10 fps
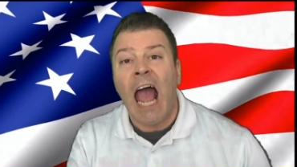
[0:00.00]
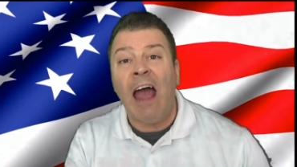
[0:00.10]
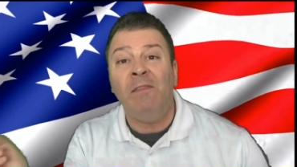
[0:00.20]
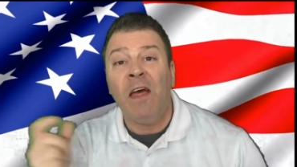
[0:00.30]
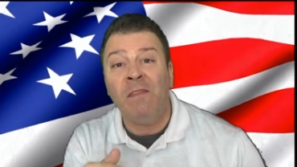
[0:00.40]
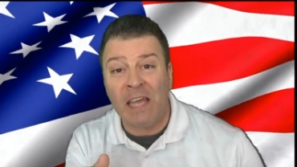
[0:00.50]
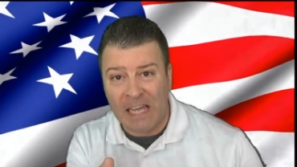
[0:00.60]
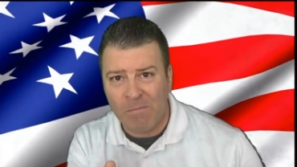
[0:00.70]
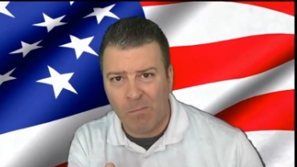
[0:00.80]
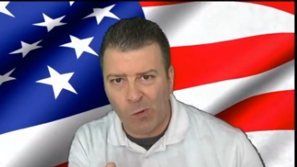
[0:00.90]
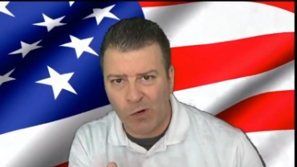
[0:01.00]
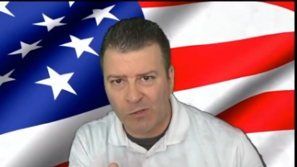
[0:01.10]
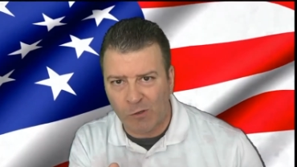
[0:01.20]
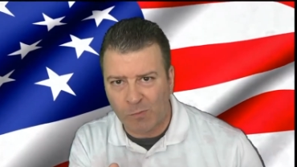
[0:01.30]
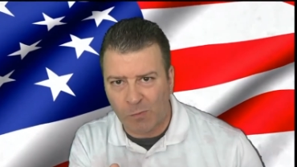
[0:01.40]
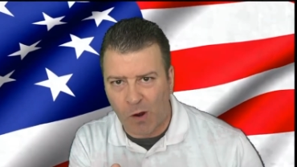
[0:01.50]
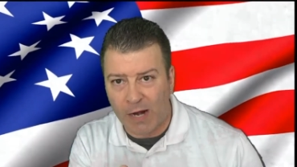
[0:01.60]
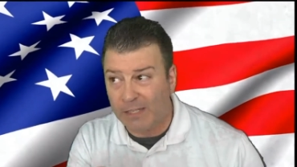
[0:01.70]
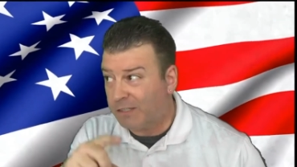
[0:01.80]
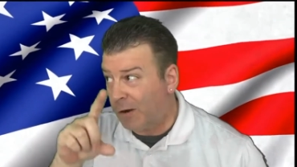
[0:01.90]
and then they import those
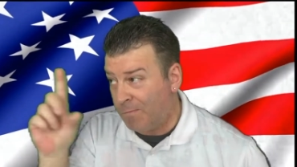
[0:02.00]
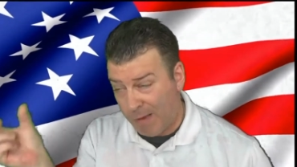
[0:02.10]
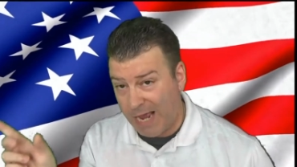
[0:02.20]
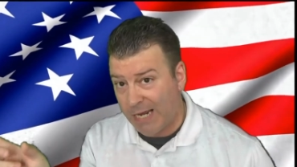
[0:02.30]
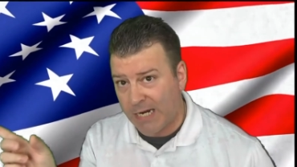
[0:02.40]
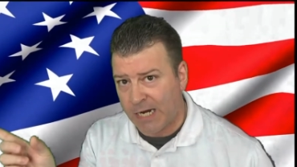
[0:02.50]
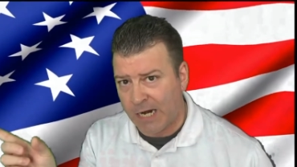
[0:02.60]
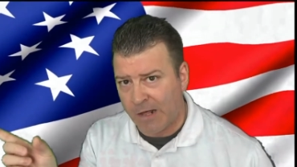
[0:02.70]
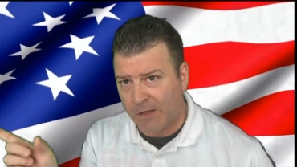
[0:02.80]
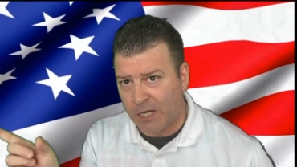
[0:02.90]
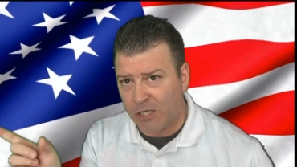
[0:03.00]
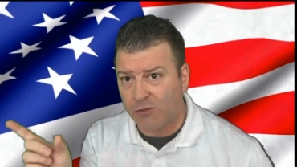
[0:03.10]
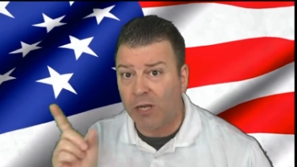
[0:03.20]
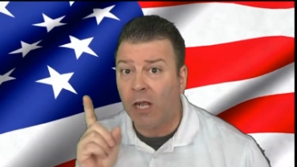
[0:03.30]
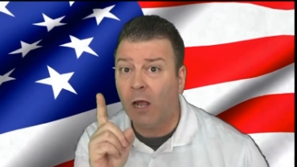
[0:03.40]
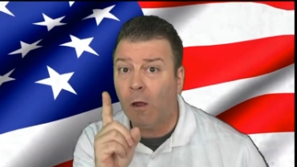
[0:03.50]
products that are made in another country,